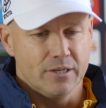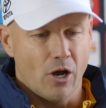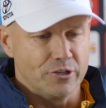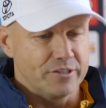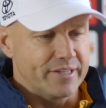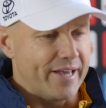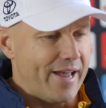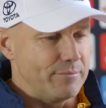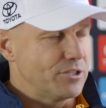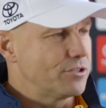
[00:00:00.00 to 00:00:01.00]
owning the
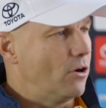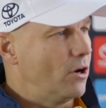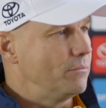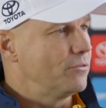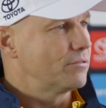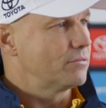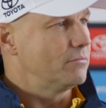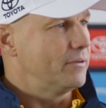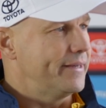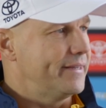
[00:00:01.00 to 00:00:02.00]
game at times.
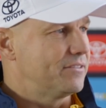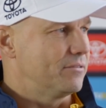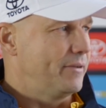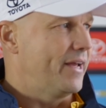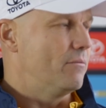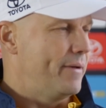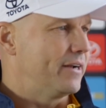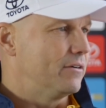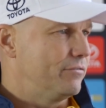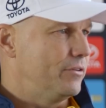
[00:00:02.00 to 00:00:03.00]
It's now a
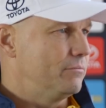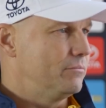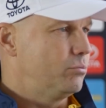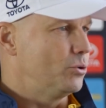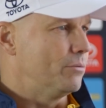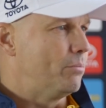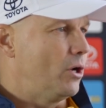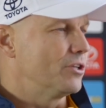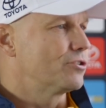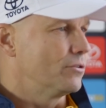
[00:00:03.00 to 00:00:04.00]
matter of putting the
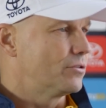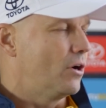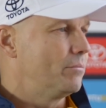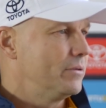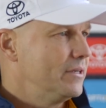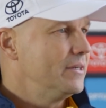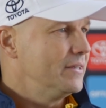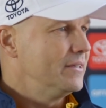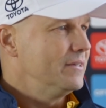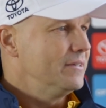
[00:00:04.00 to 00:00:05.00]
polish on top.
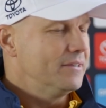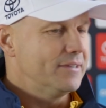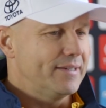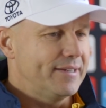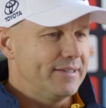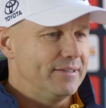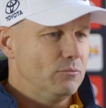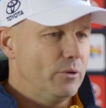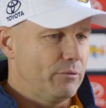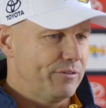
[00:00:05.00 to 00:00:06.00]
And
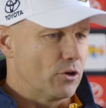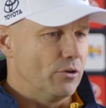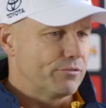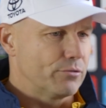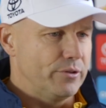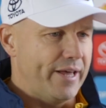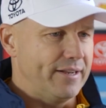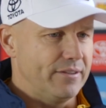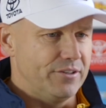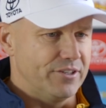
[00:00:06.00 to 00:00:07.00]
we've gone through
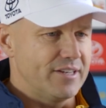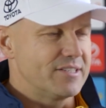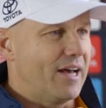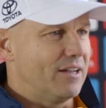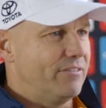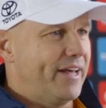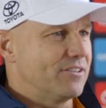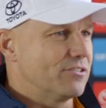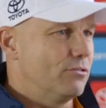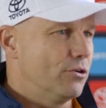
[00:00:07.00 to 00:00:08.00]
that, the detail of that
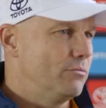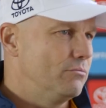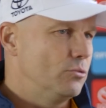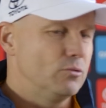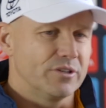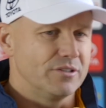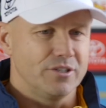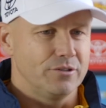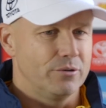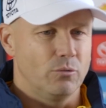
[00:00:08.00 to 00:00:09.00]
as a group, and we'll
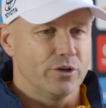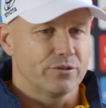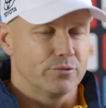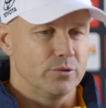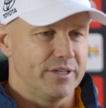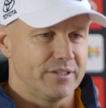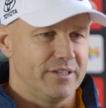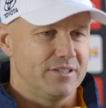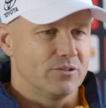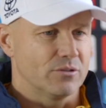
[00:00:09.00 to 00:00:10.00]
continue to work through it.
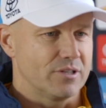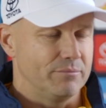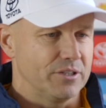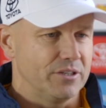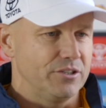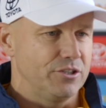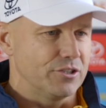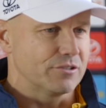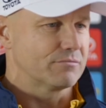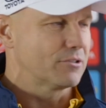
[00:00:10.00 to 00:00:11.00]
It's not something that you
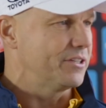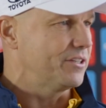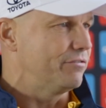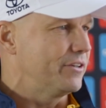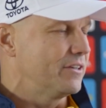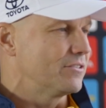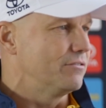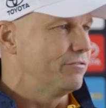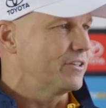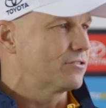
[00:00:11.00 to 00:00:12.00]
just click your fingers
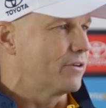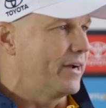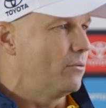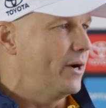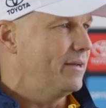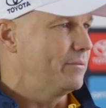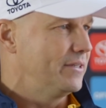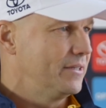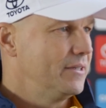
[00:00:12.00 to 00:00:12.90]
and fix straight away, but